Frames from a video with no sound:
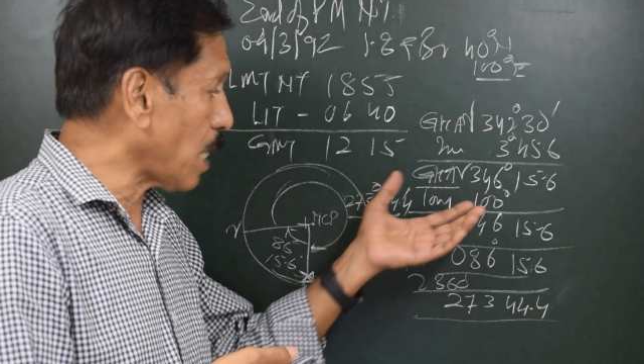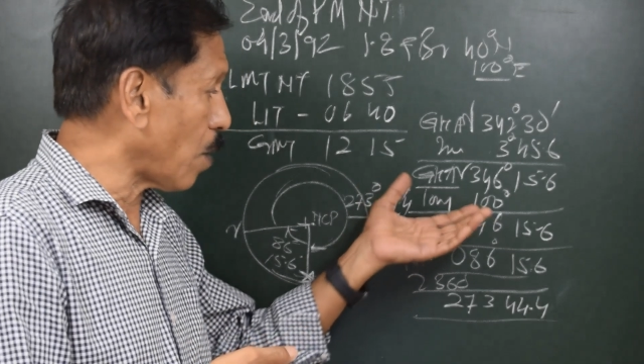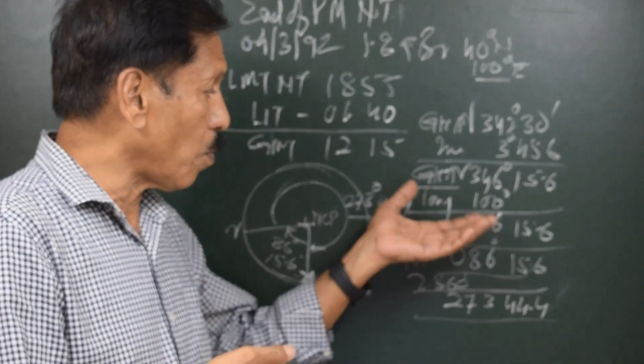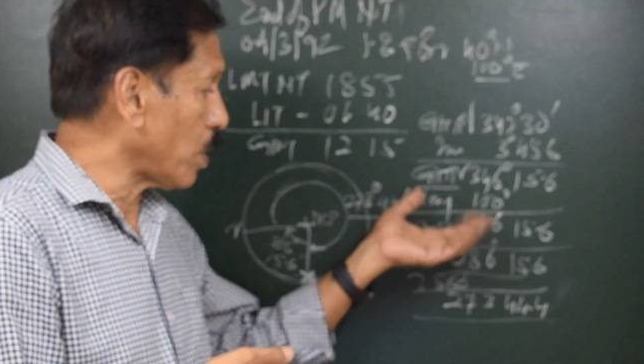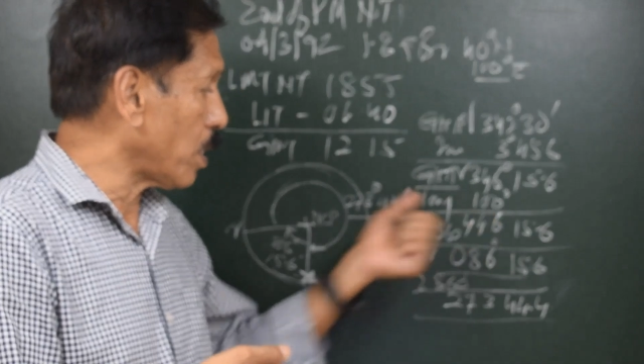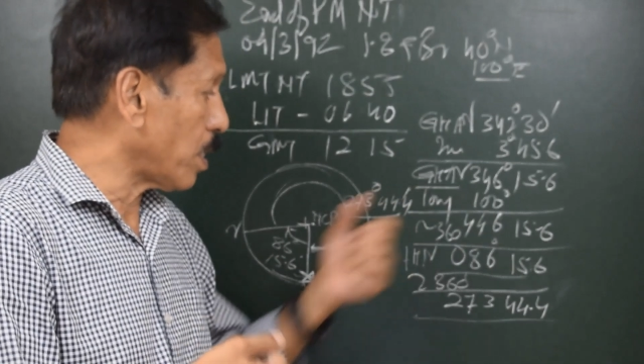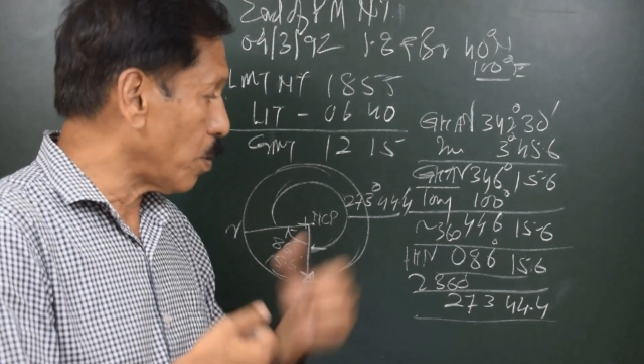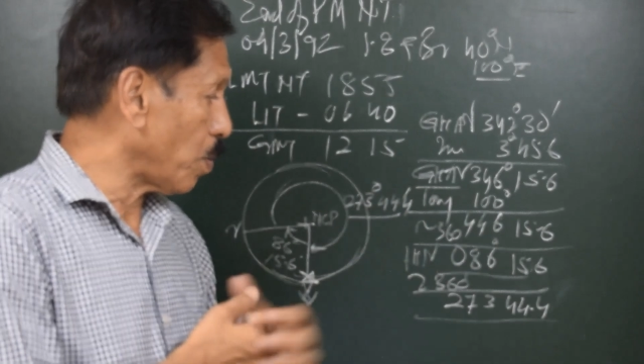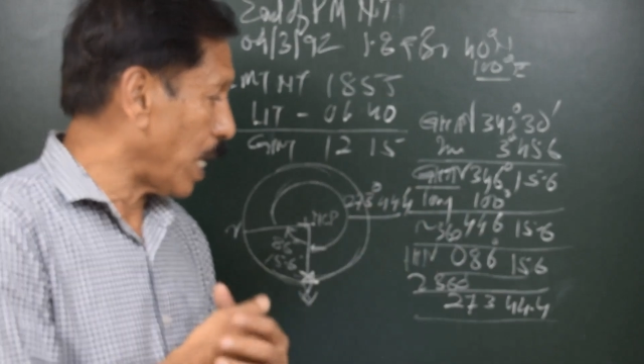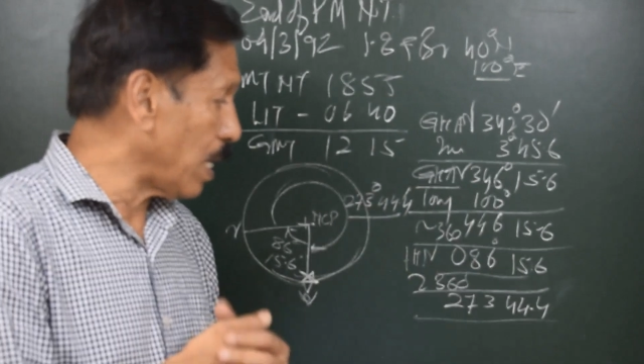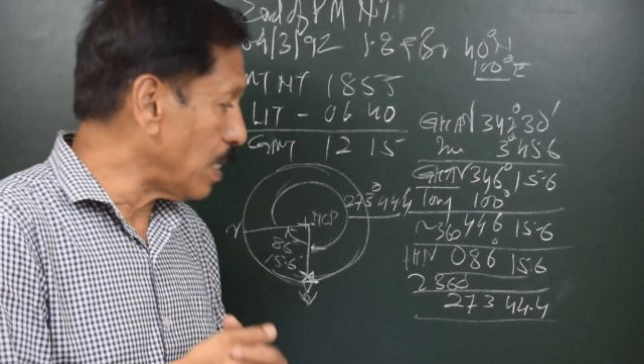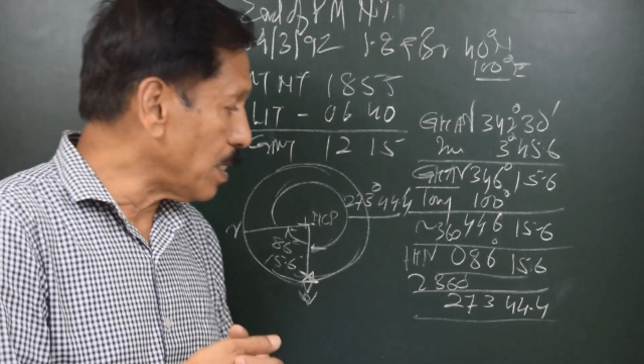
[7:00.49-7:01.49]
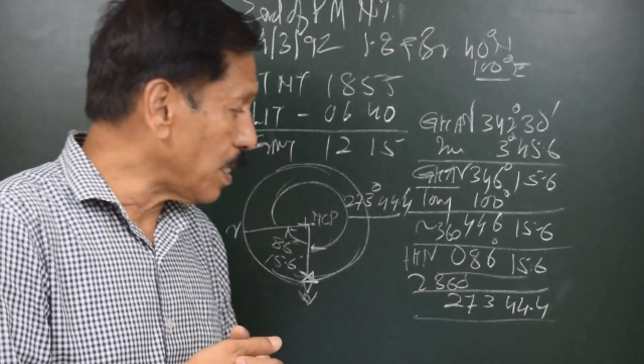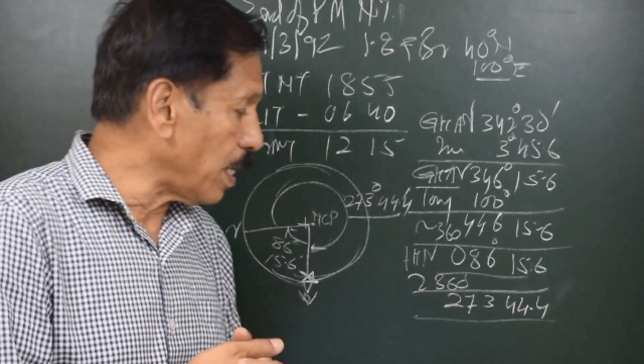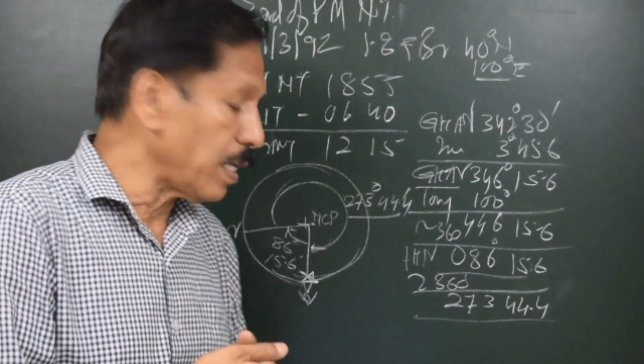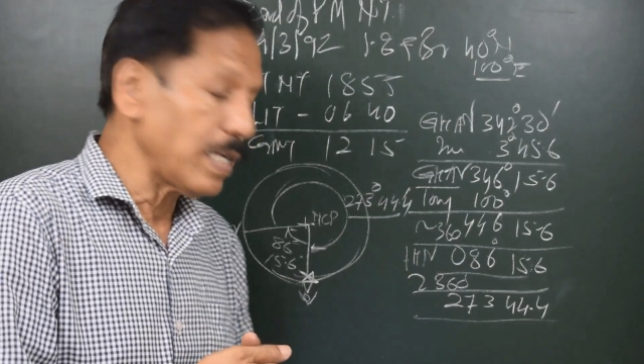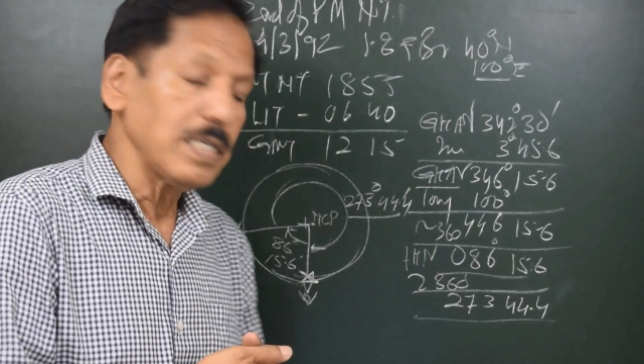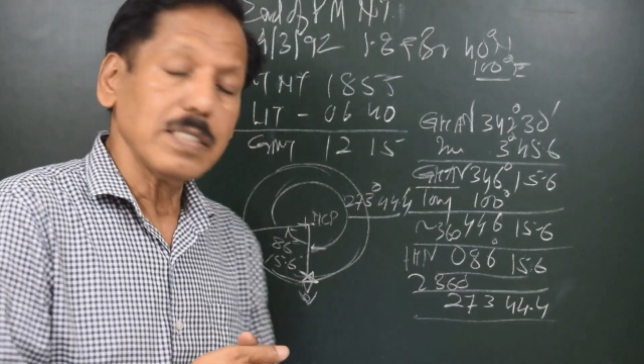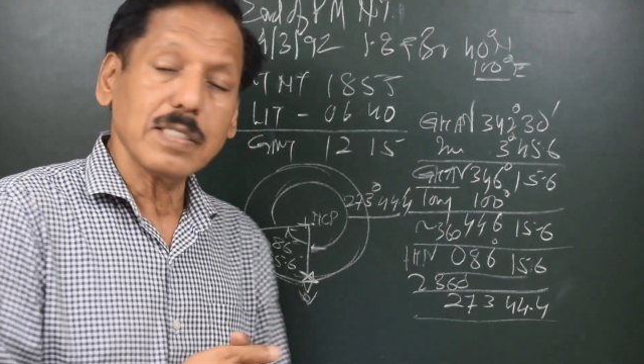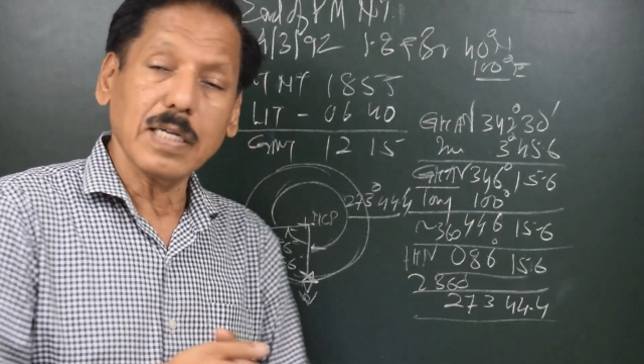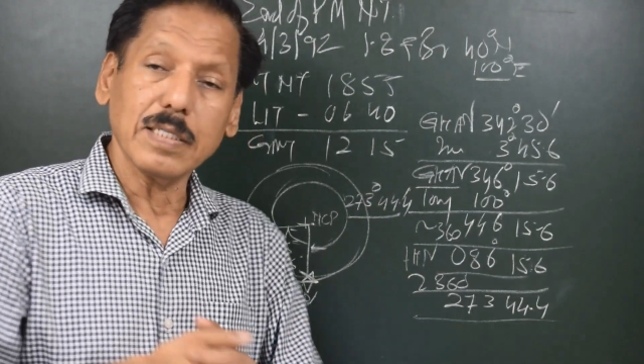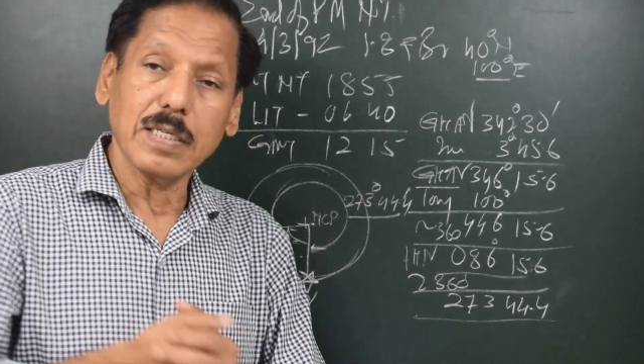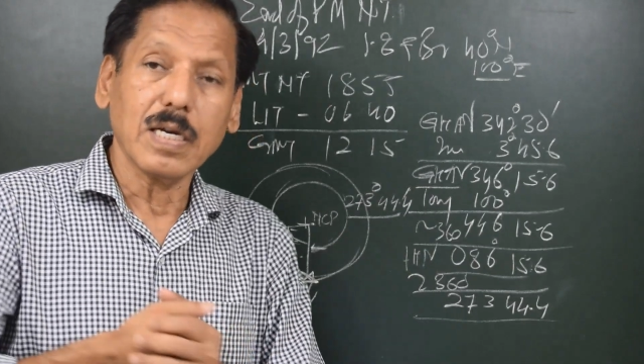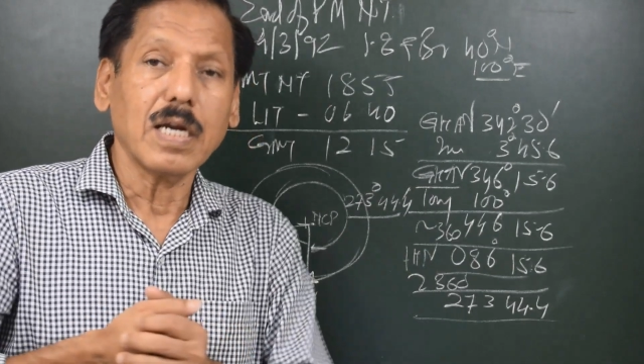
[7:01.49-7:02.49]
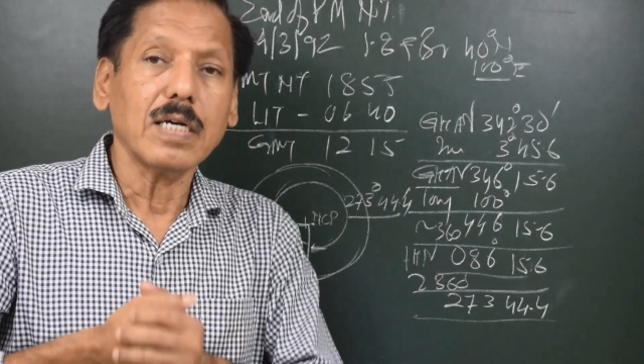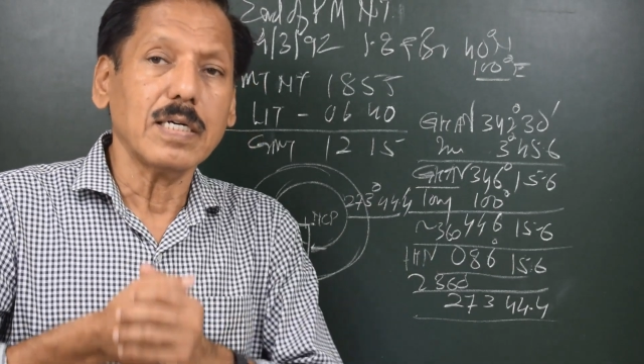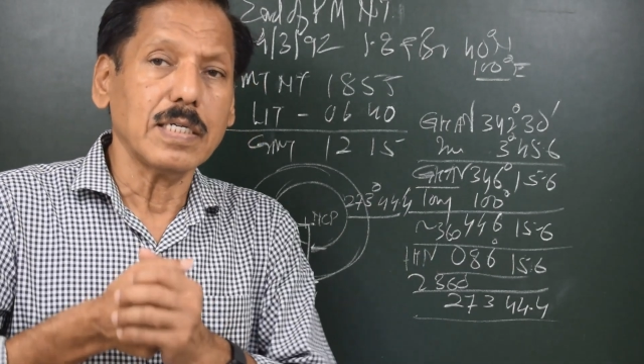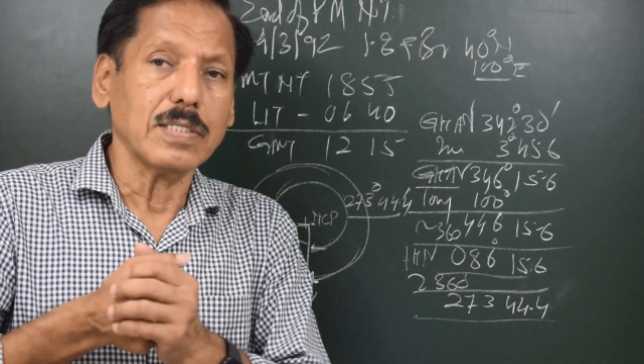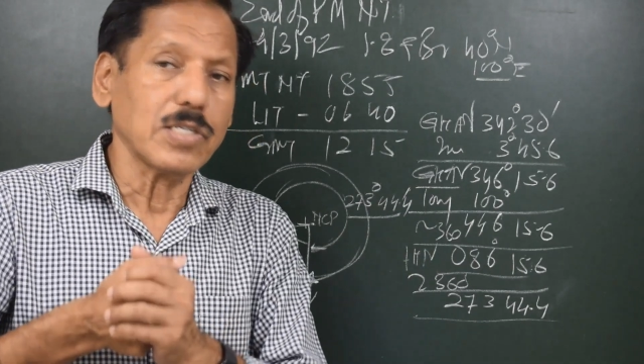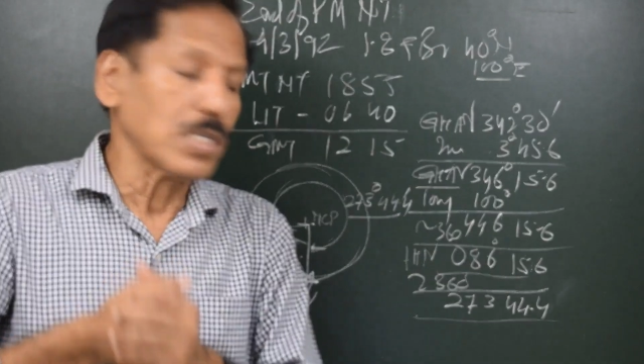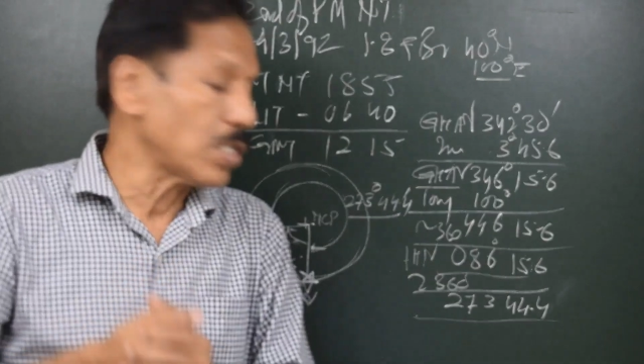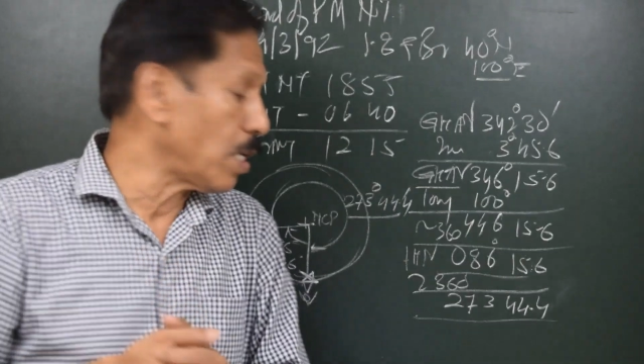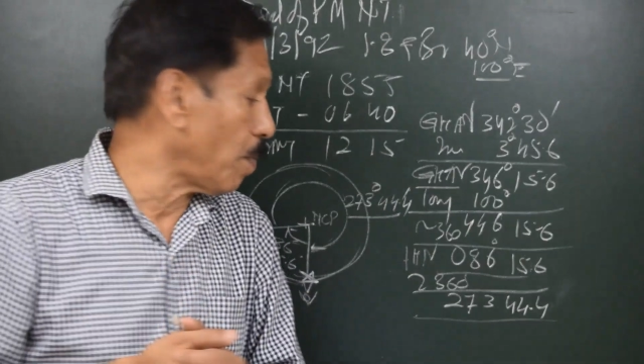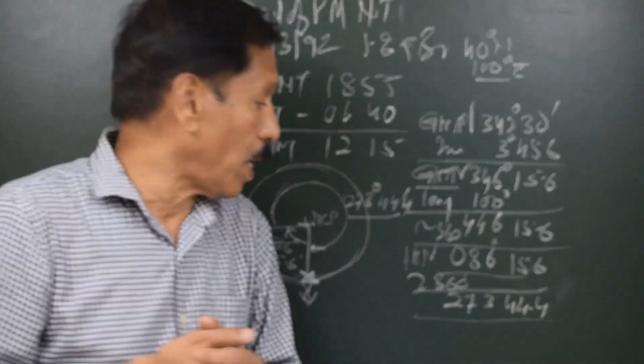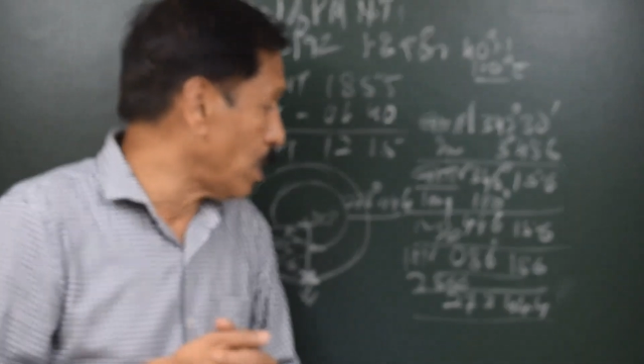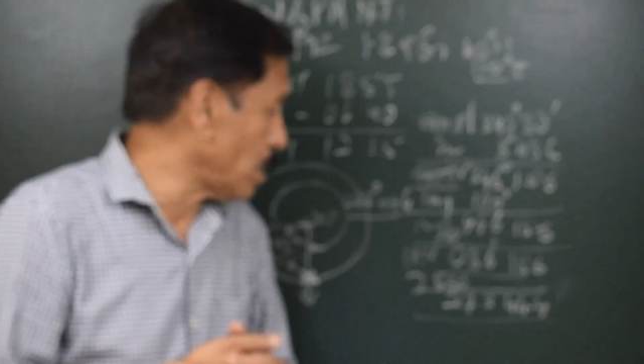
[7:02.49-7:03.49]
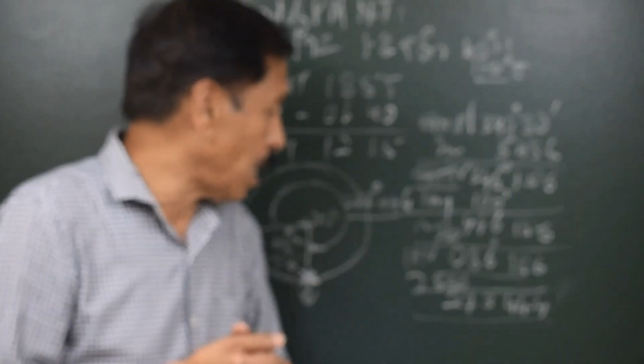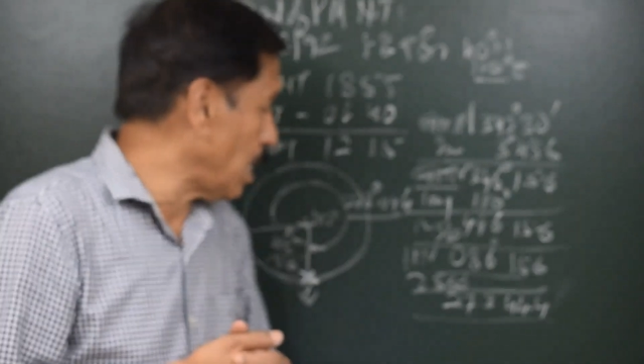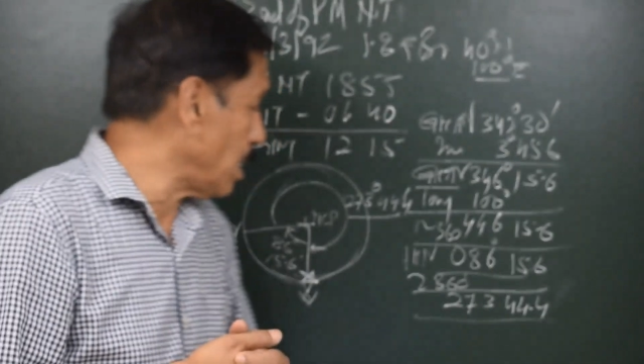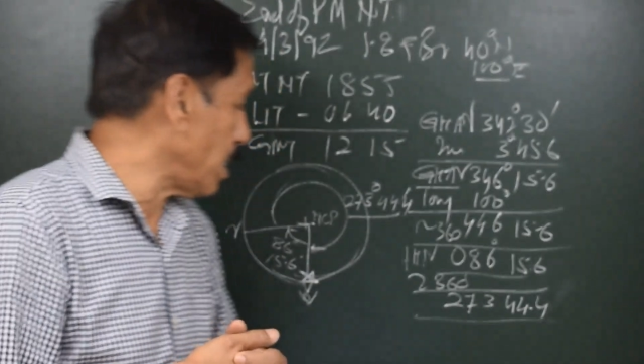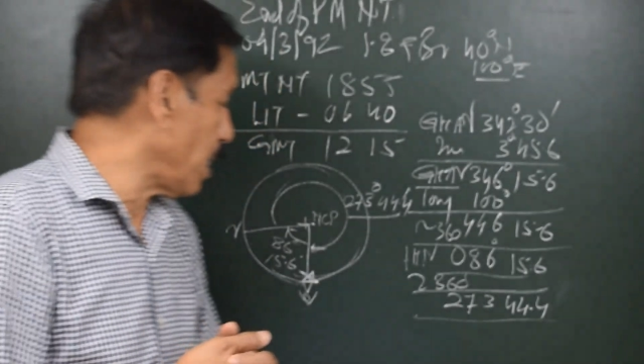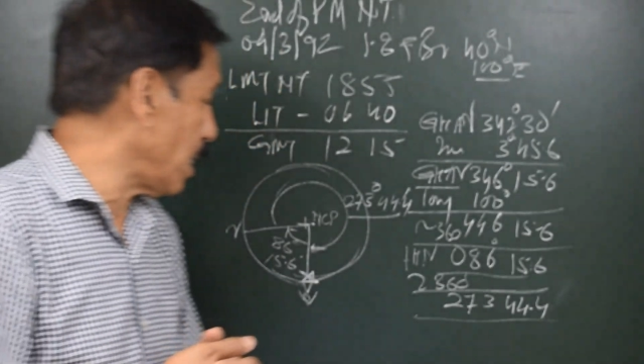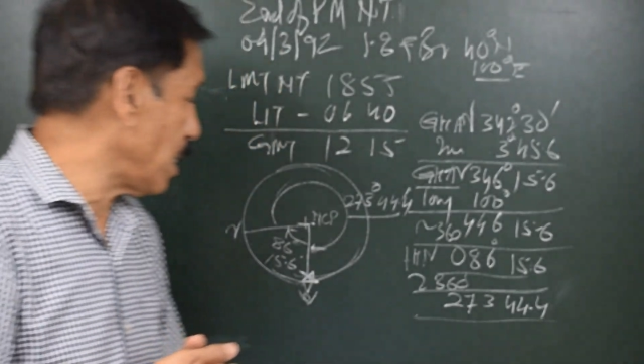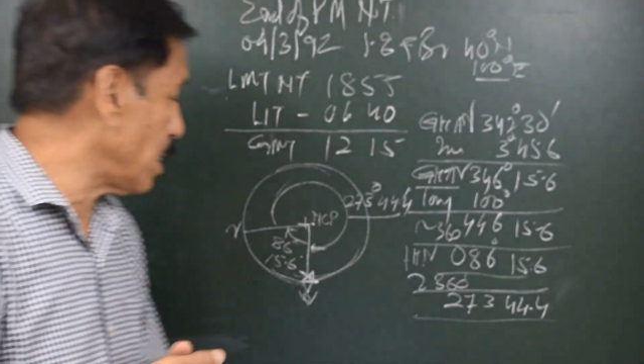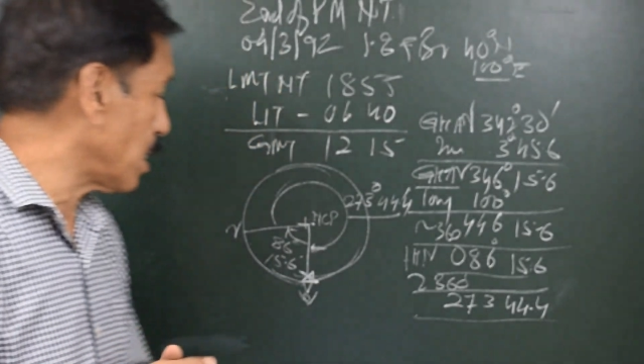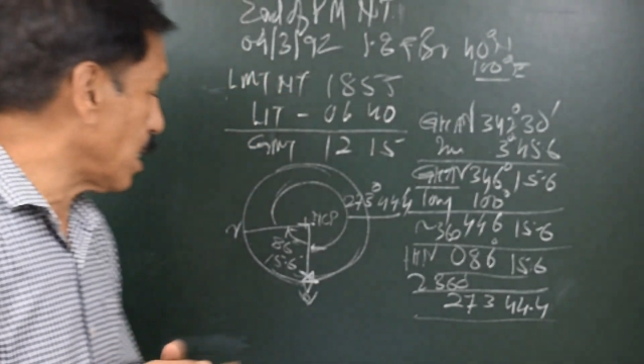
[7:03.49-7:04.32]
convert it into LH Aries, then 360 minus LH Aries